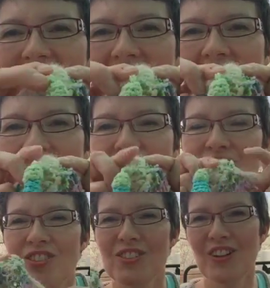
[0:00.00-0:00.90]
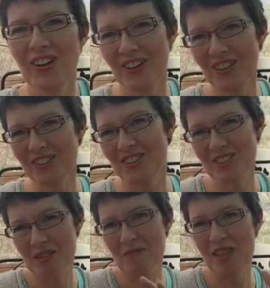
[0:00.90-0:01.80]
attached to
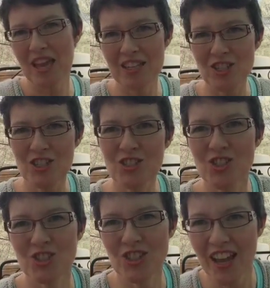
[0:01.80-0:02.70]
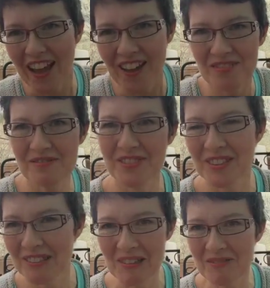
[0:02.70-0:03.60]
some of the edges just to have
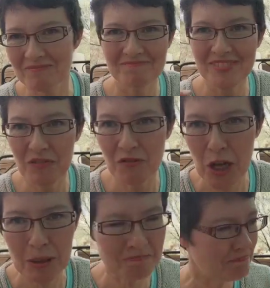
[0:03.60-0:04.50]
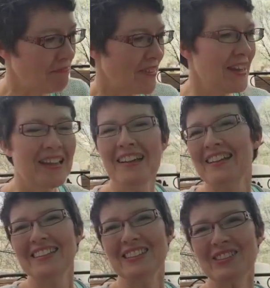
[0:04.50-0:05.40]
a fun
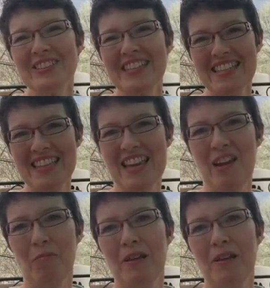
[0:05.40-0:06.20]
little thing there.